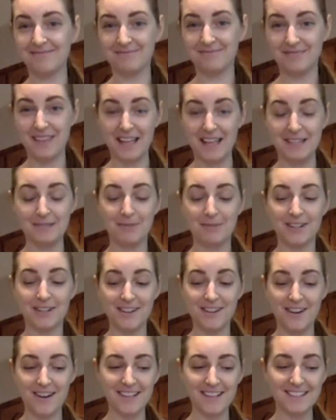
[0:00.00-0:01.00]
That's pretty
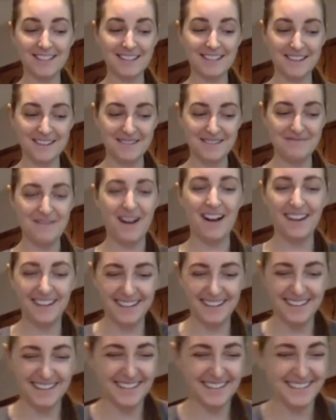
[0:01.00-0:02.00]
awesome.
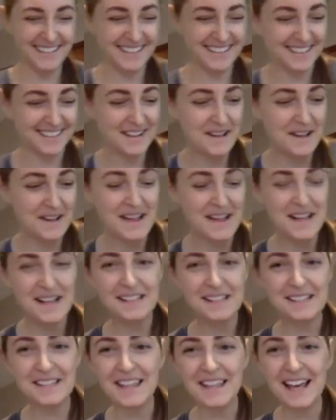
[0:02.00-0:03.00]

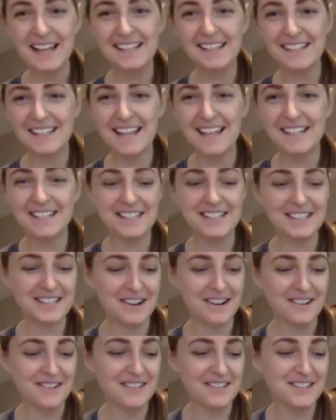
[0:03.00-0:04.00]
So that just
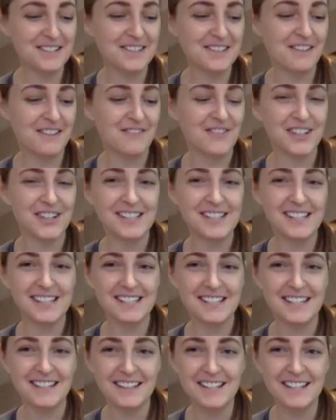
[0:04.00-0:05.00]
shows you the
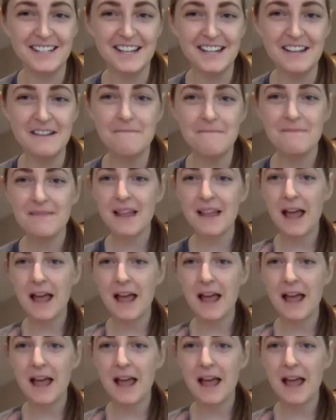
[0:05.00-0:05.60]
versatility